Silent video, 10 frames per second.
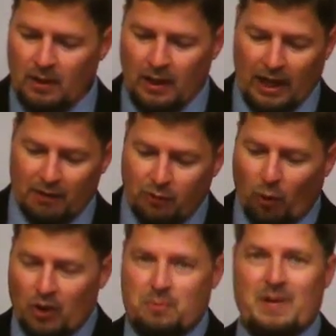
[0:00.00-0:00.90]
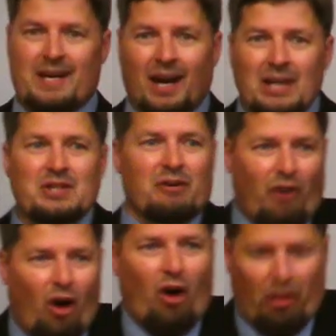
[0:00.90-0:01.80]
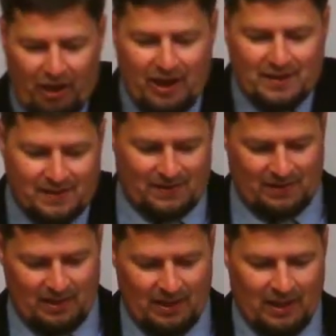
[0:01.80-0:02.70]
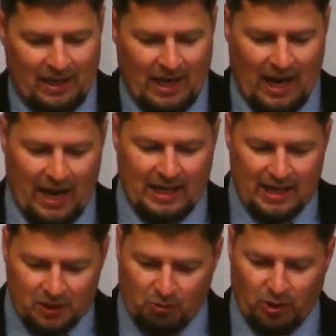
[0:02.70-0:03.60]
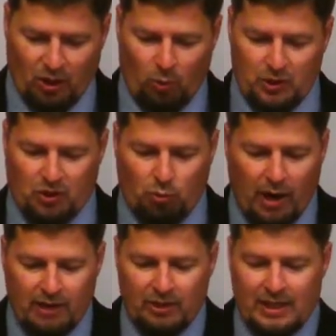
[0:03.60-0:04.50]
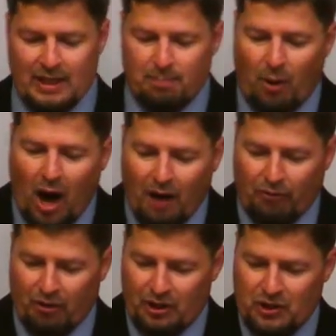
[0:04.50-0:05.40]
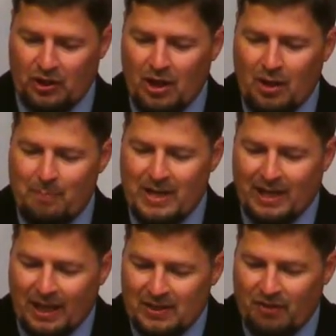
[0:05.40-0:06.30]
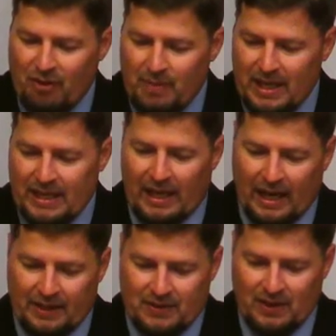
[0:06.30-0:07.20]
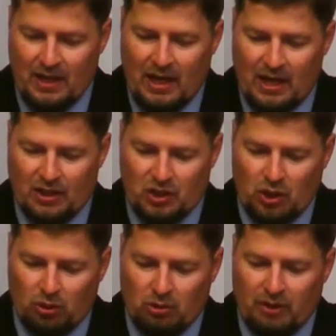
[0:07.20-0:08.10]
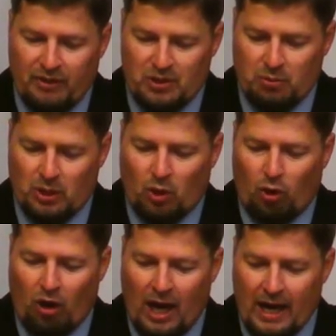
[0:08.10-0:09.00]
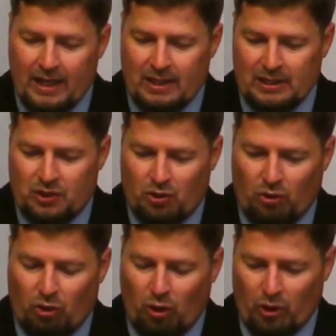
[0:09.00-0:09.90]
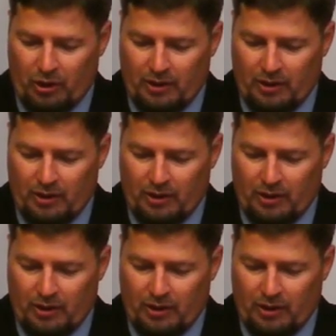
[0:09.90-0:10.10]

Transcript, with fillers: And of course, because of all this, and Israel was greatly impoverished because of the Midianites, and the children of Israel cried unto the Lord.